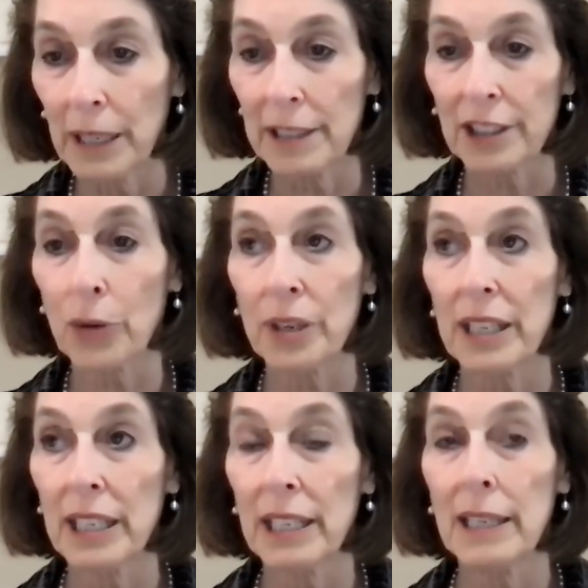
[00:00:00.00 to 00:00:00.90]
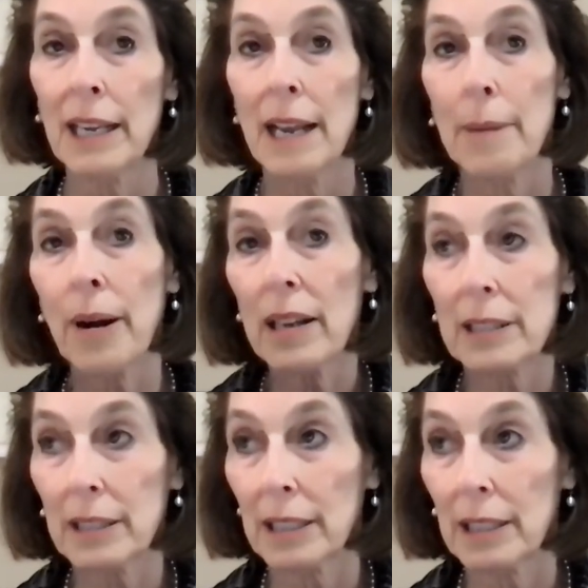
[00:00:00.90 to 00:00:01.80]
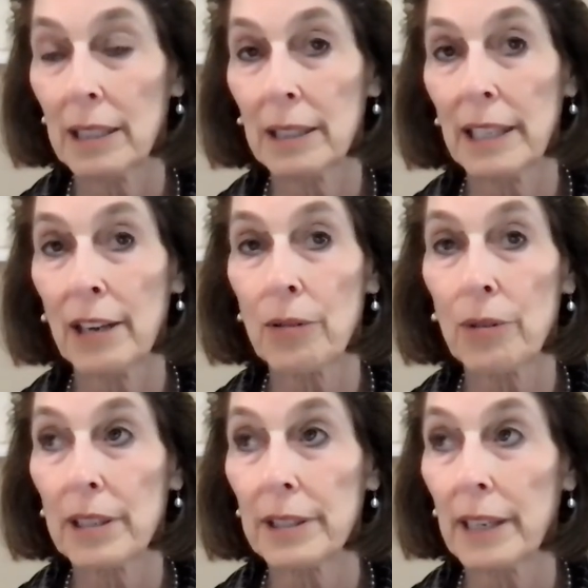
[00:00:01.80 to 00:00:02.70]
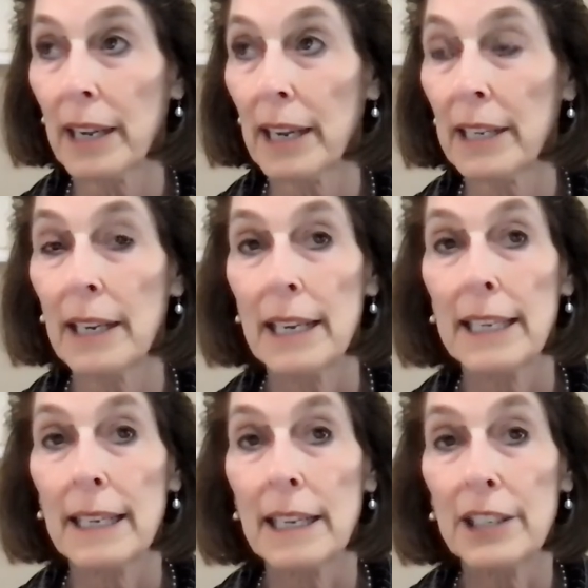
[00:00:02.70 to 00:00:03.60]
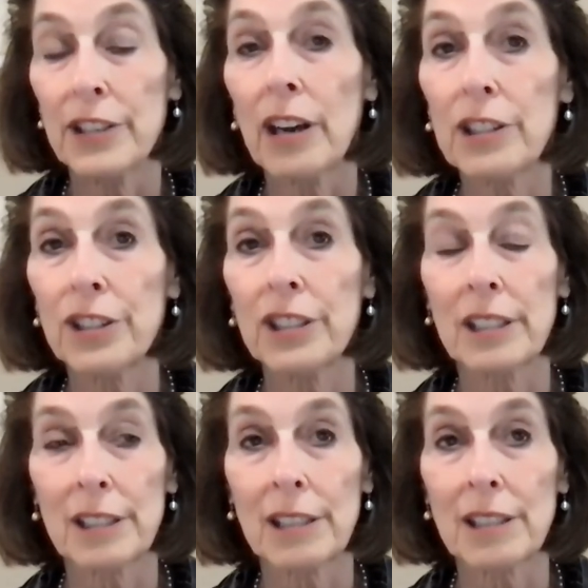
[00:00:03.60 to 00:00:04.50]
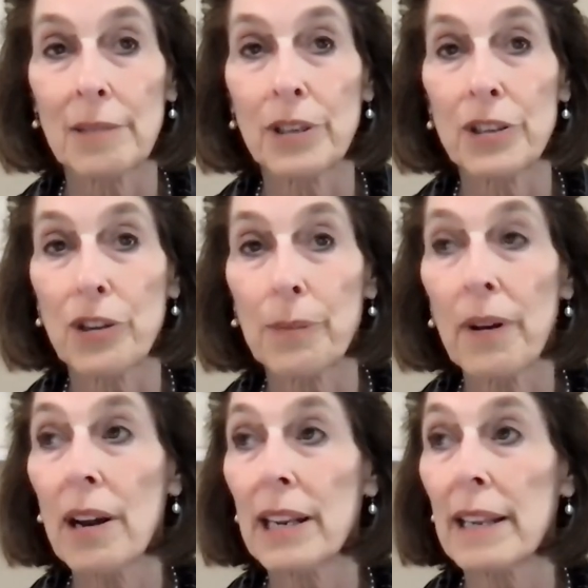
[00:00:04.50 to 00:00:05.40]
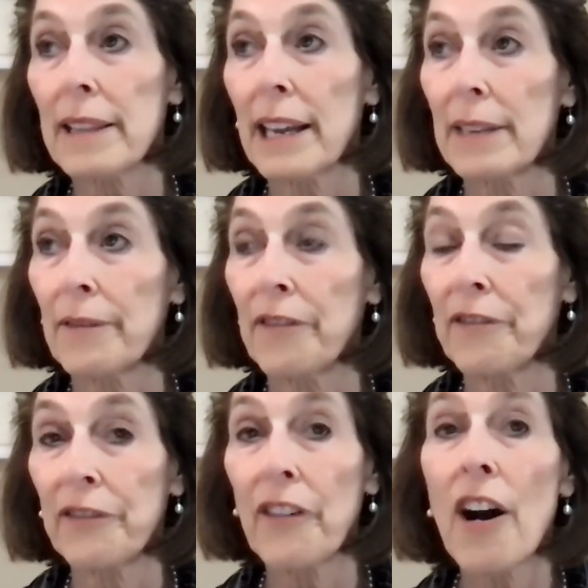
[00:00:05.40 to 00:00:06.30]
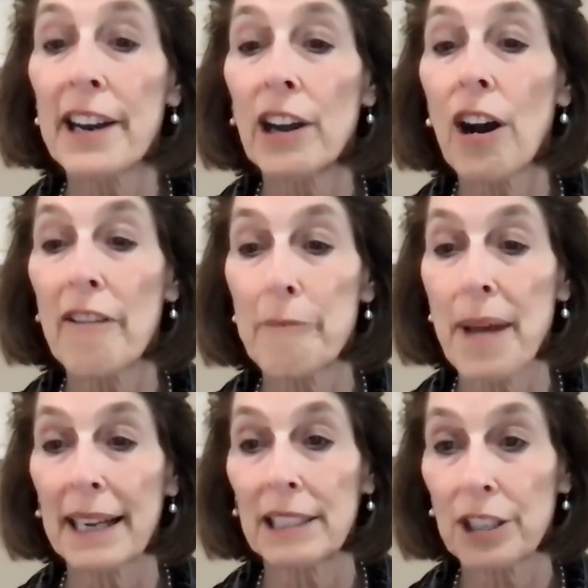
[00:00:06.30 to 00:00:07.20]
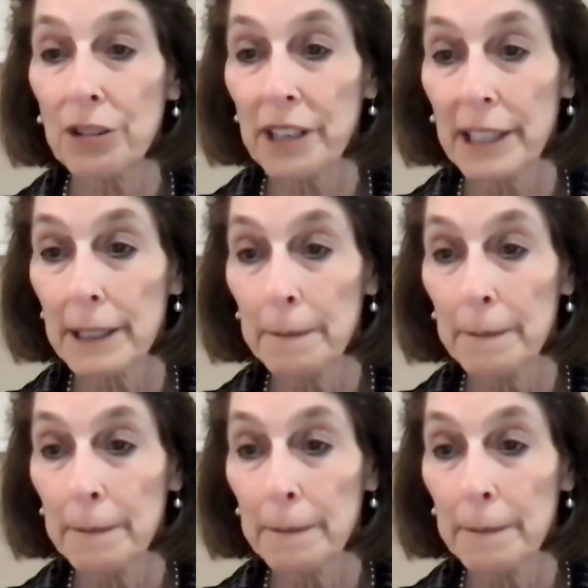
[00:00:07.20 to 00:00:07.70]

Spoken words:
And so he posited that there was a endogenous system in your body that fought off bacteria,